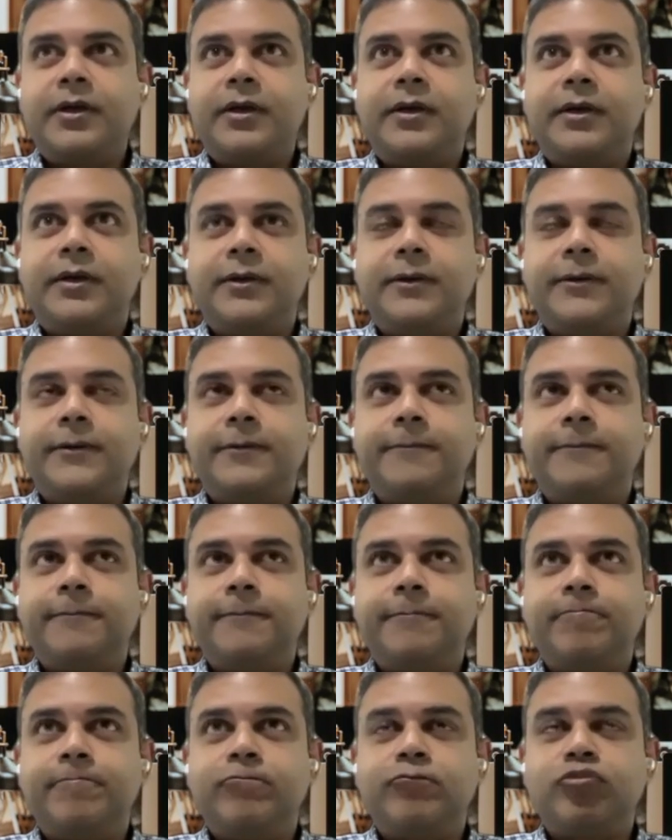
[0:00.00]
Um,
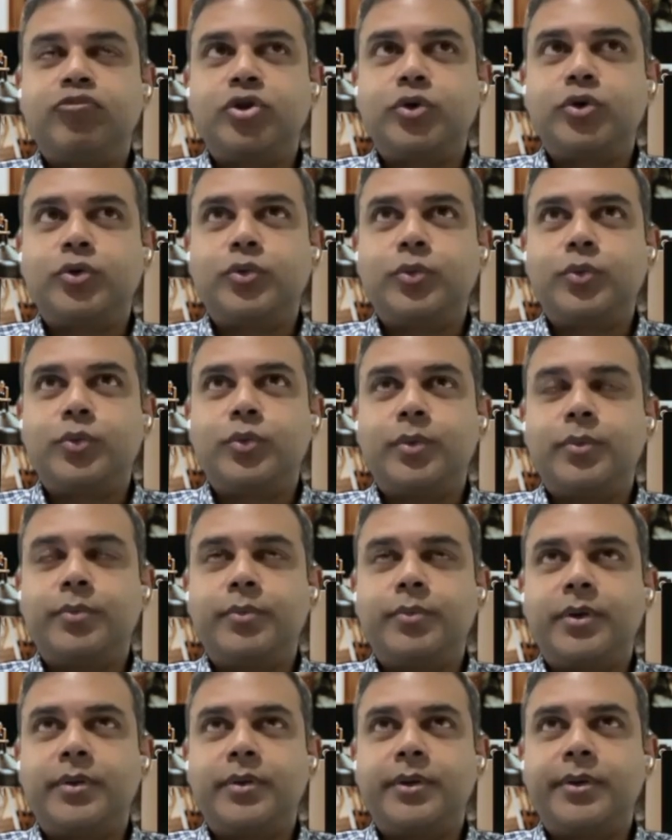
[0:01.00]
so
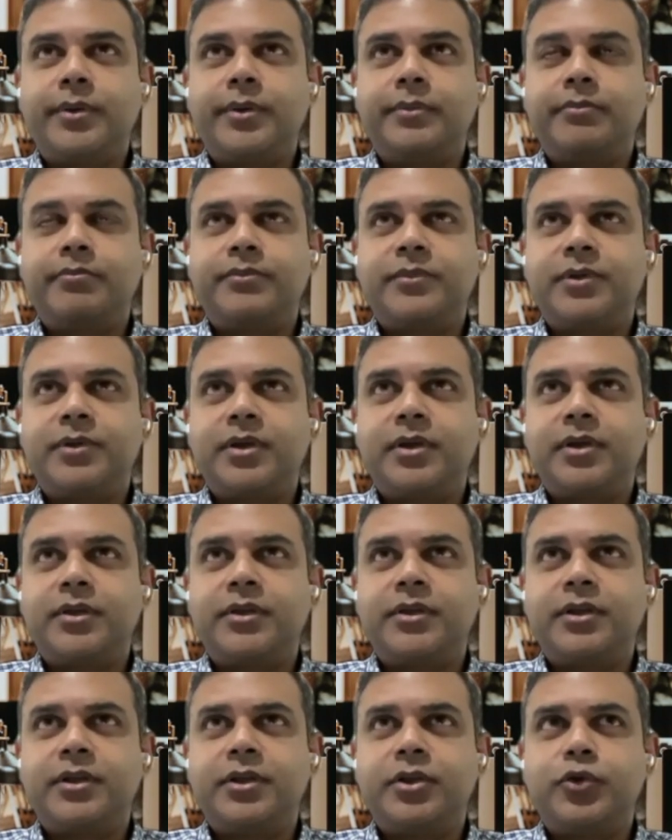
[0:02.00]

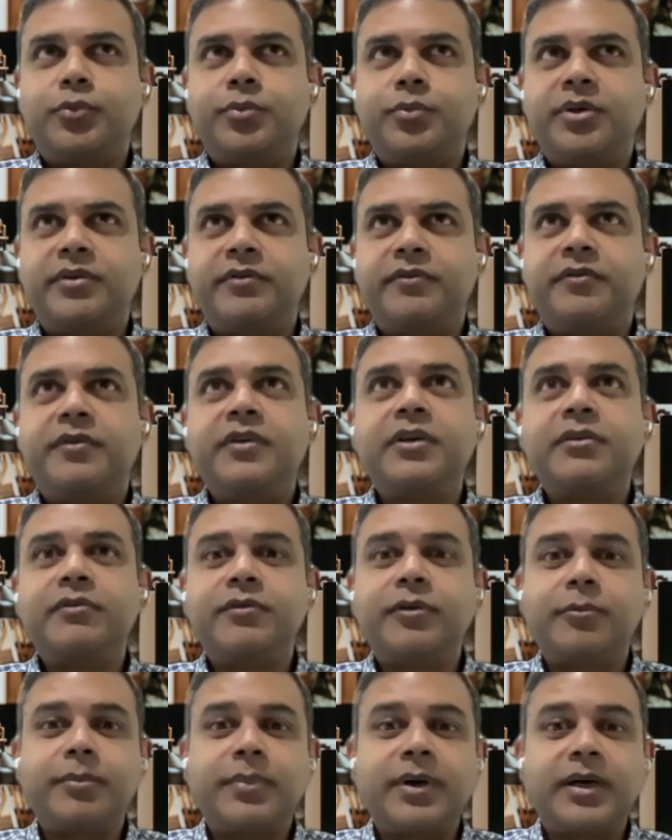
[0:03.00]
it, it could be a fear
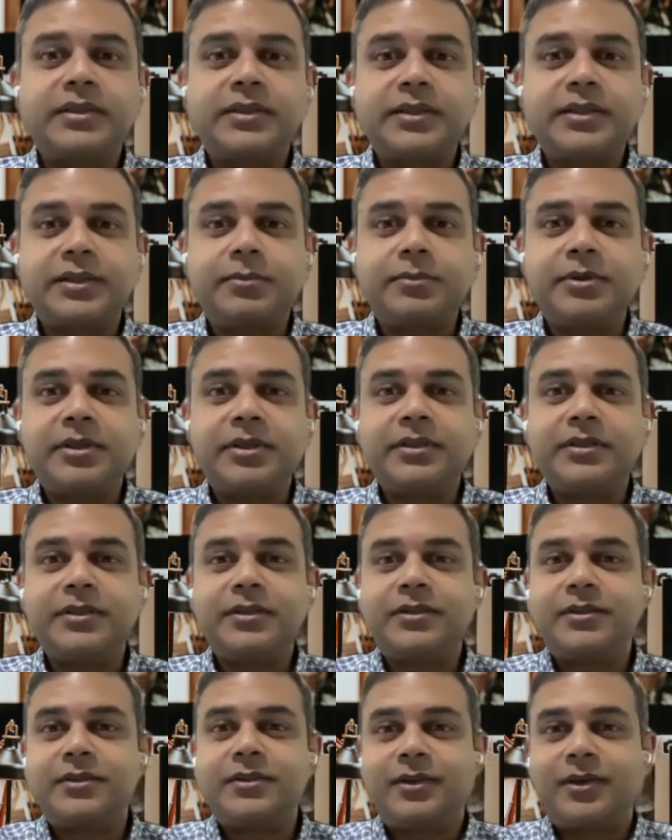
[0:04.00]
from past experience.